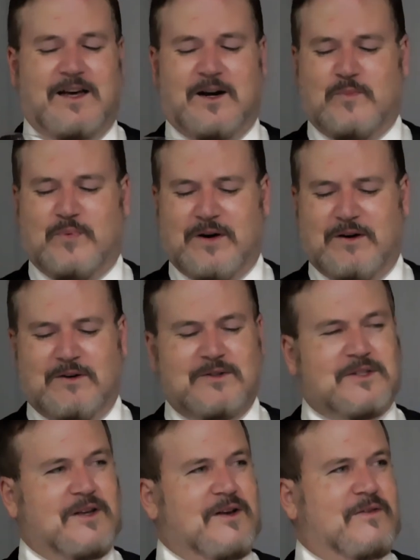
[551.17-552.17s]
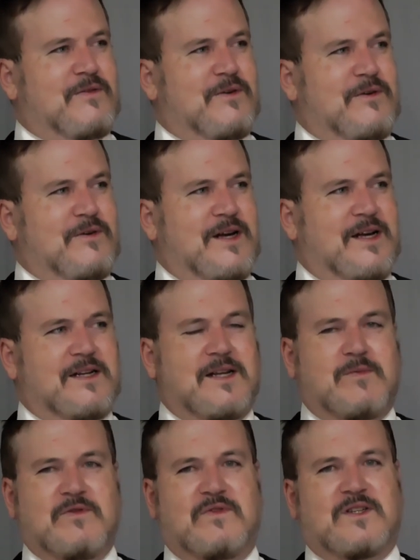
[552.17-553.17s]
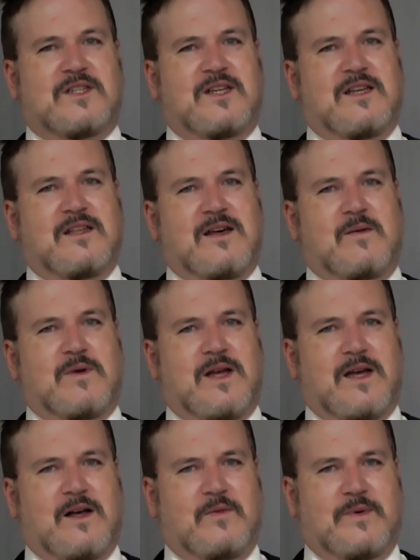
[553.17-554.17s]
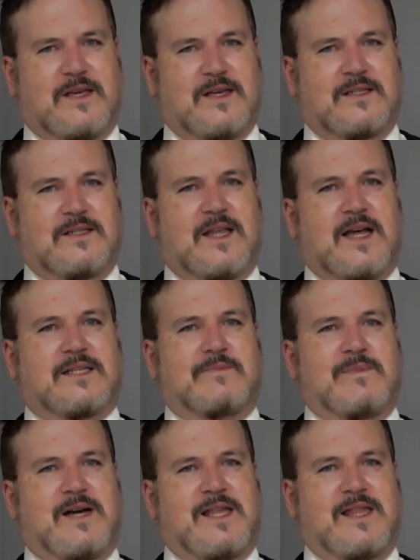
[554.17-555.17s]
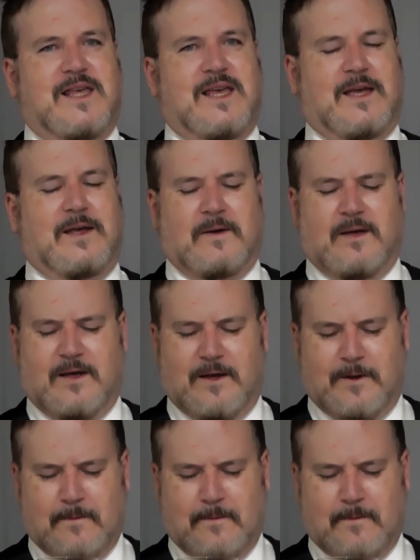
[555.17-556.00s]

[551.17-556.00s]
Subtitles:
gotta pose for a double fisting thumbnail because that's my thing.